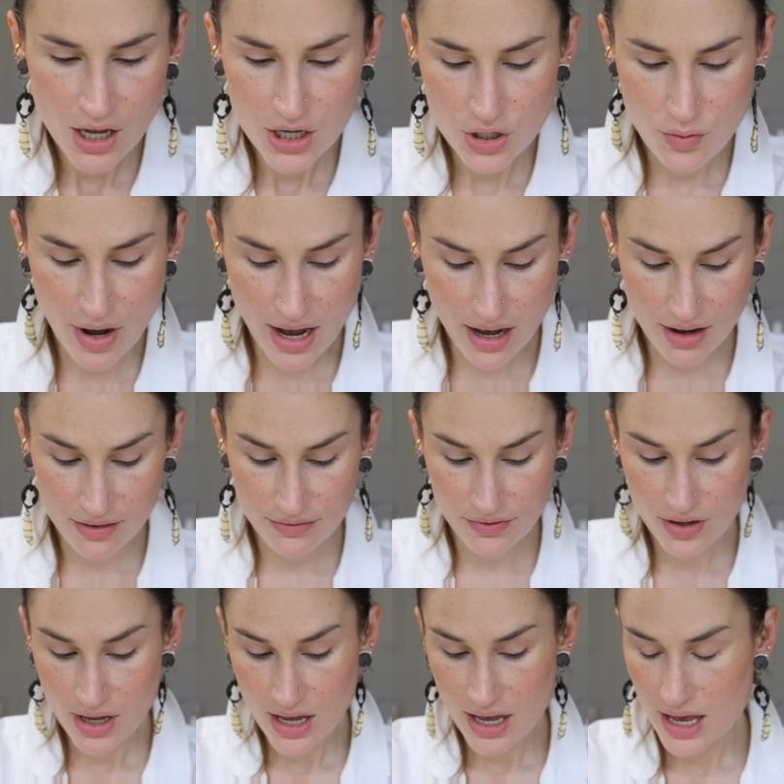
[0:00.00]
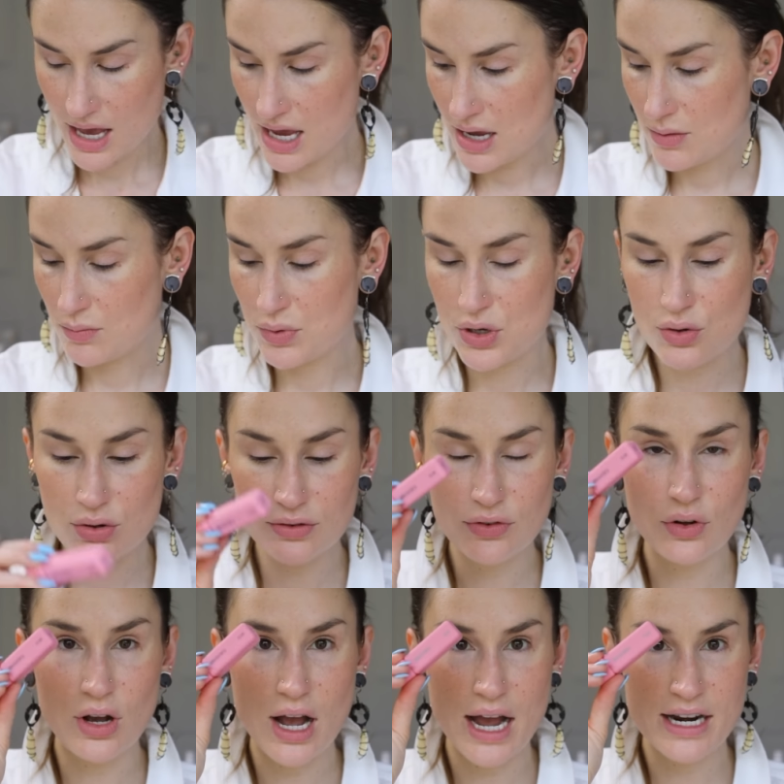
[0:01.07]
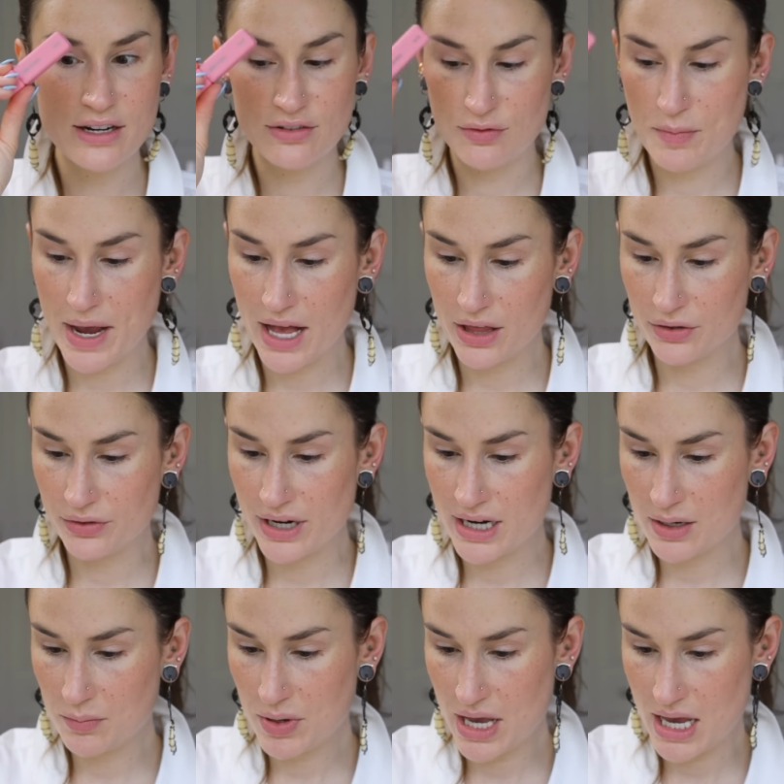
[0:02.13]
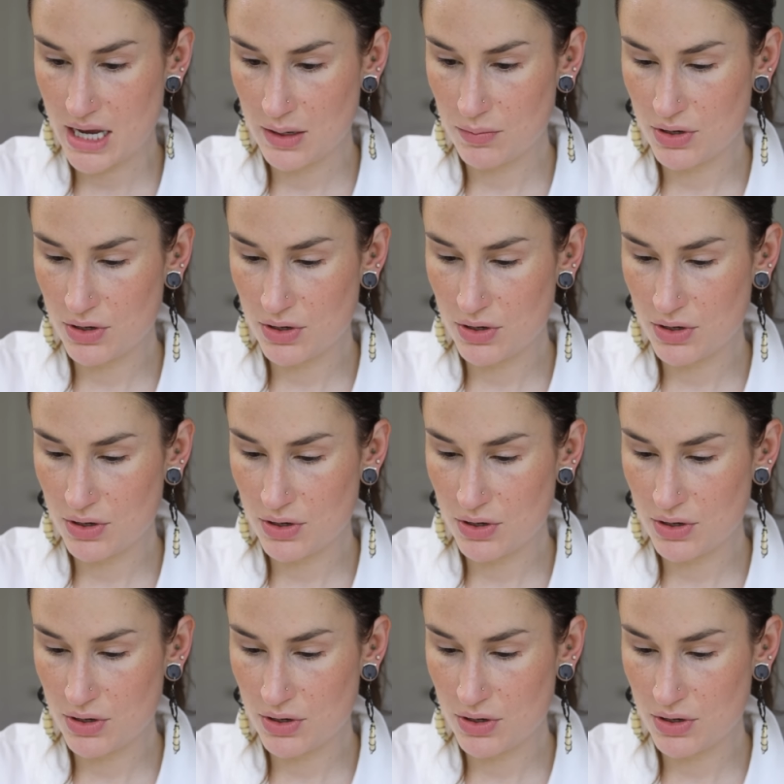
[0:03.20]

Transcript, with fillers: You have a beautiful kind of ballerina pink,